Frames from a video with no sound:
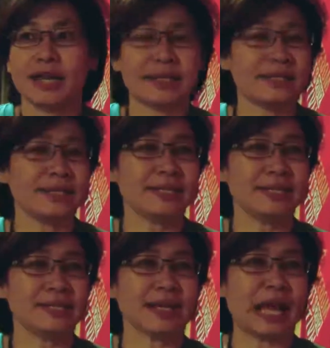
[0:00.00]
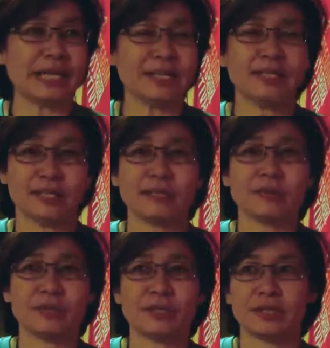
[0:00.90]
Actually, I think this year
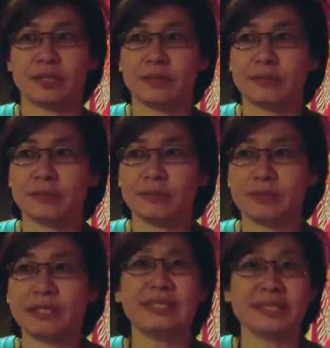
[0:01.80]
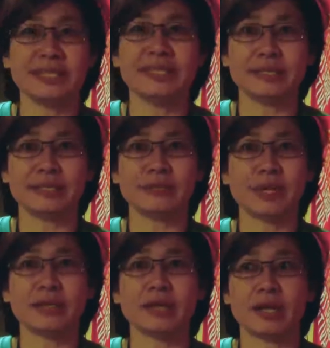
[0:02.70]
was a little easier. We
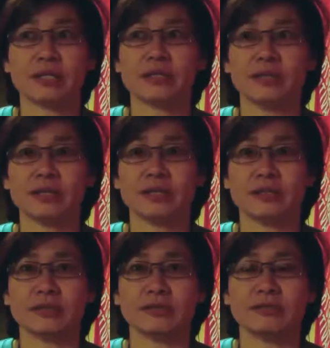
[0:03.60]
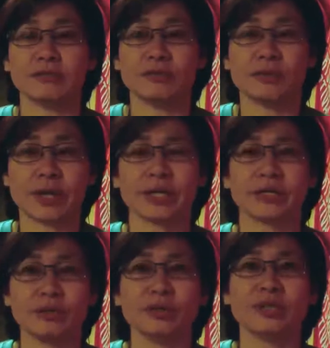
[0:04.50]
had actually quite
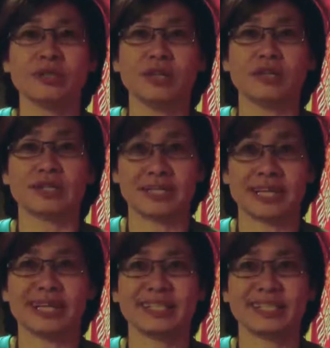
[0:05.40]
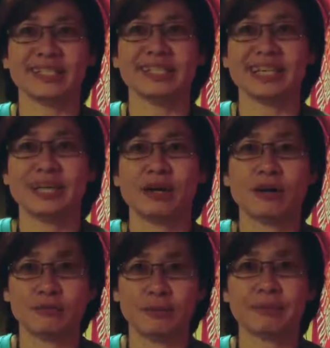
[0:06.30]
good selection
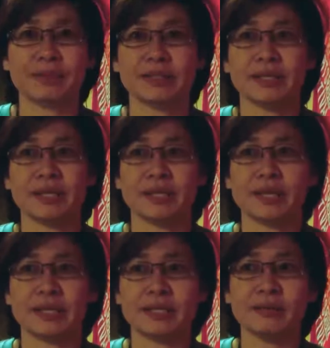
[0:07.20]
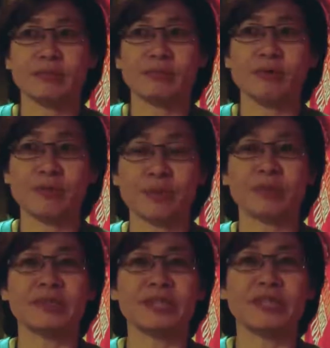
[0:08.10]
of people. I think more
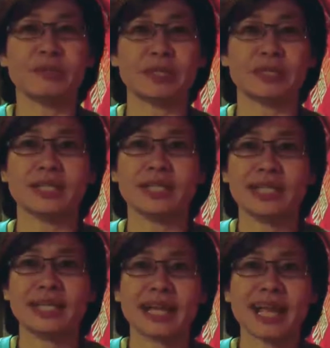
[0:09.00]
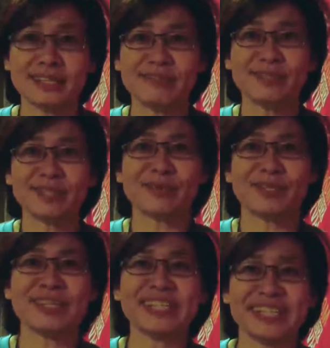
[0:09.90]
importantly, they were activists who
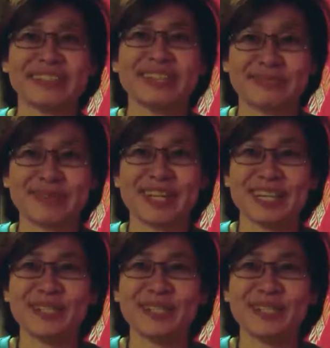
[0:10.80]
were really serious about their